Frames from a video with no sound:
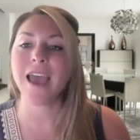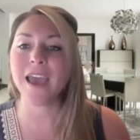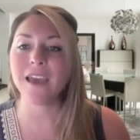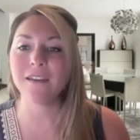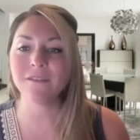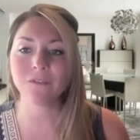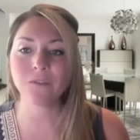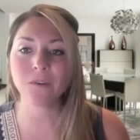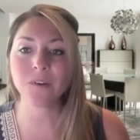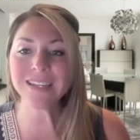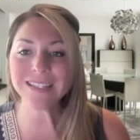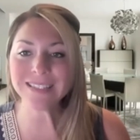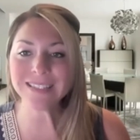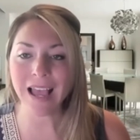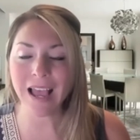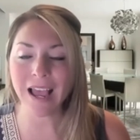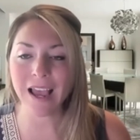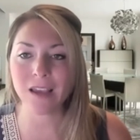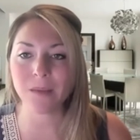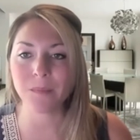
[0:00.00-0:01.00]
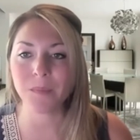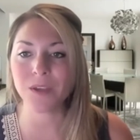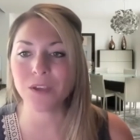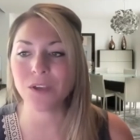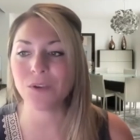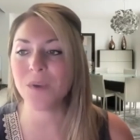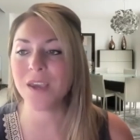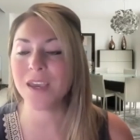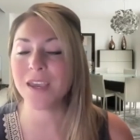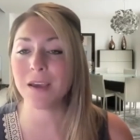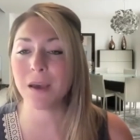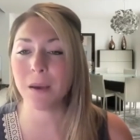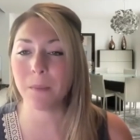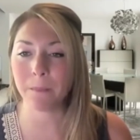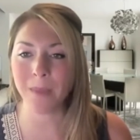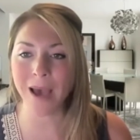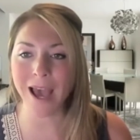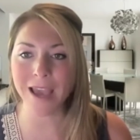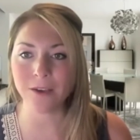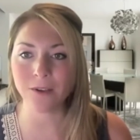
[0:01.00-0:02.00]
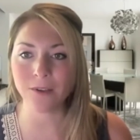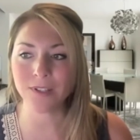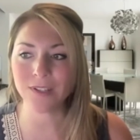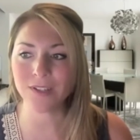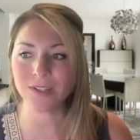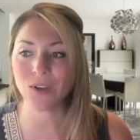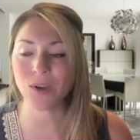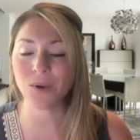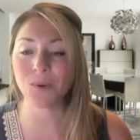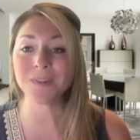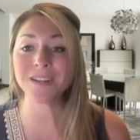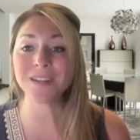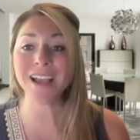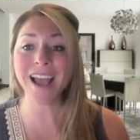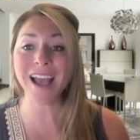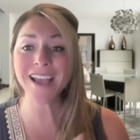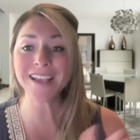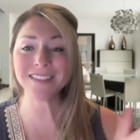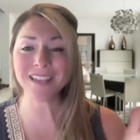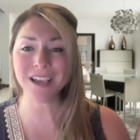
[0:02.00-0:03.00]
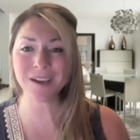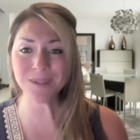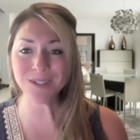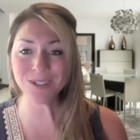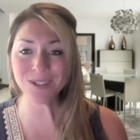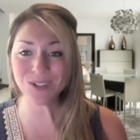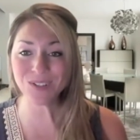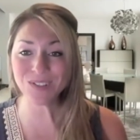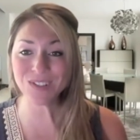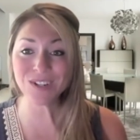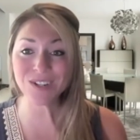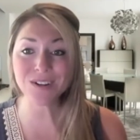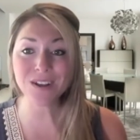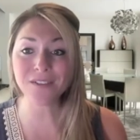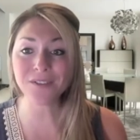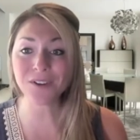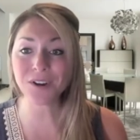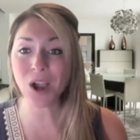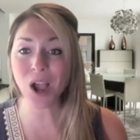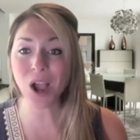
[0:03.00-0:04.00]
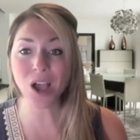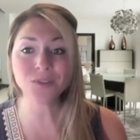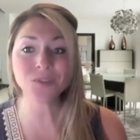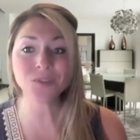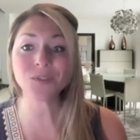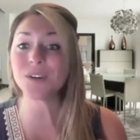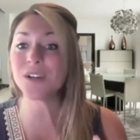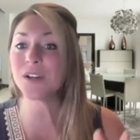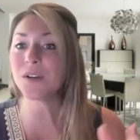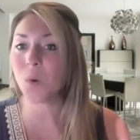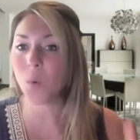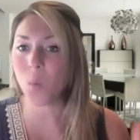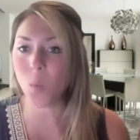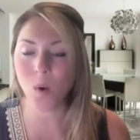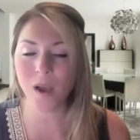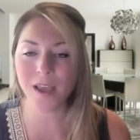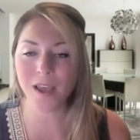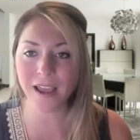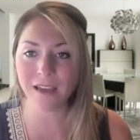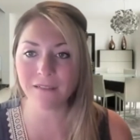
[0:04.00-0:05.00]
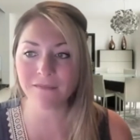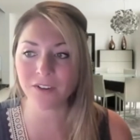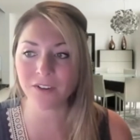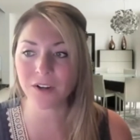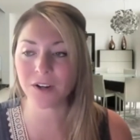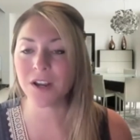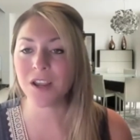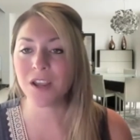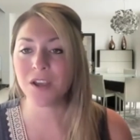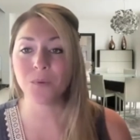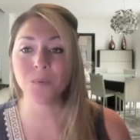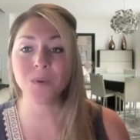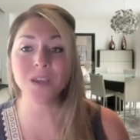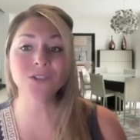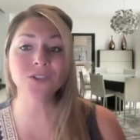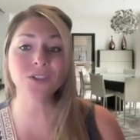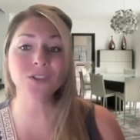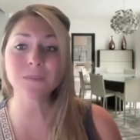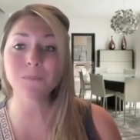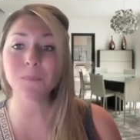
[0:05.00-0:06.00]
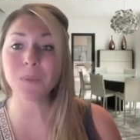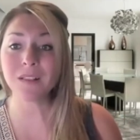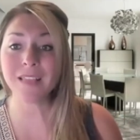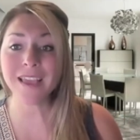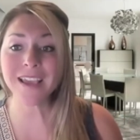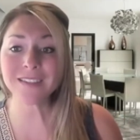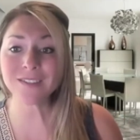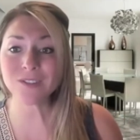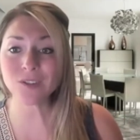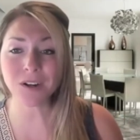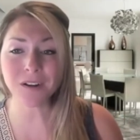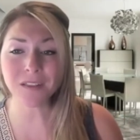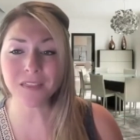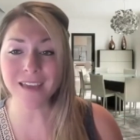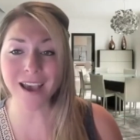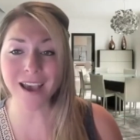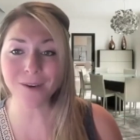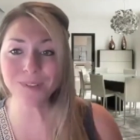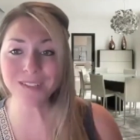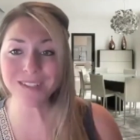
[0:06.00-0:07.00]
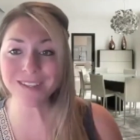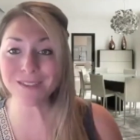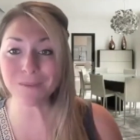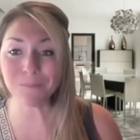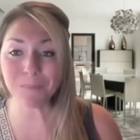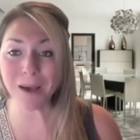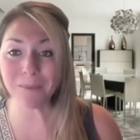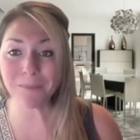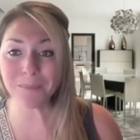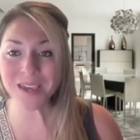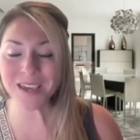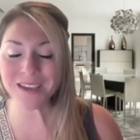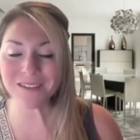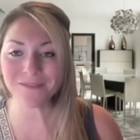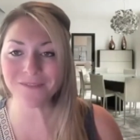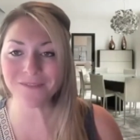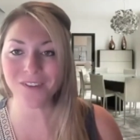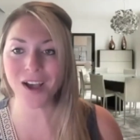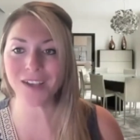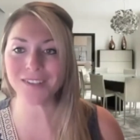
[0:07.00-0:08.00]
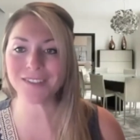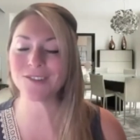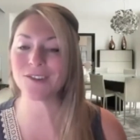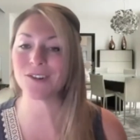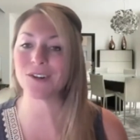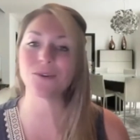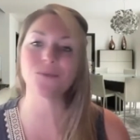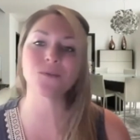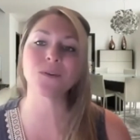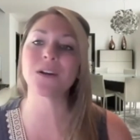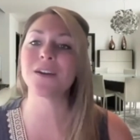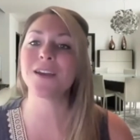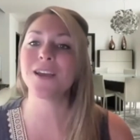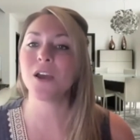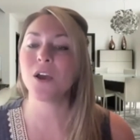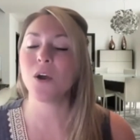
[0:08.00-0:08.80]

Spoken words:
every time you hit a milestone. Guys, that was just another 100, whatever. We just placed our 1,000th puppy in foster, or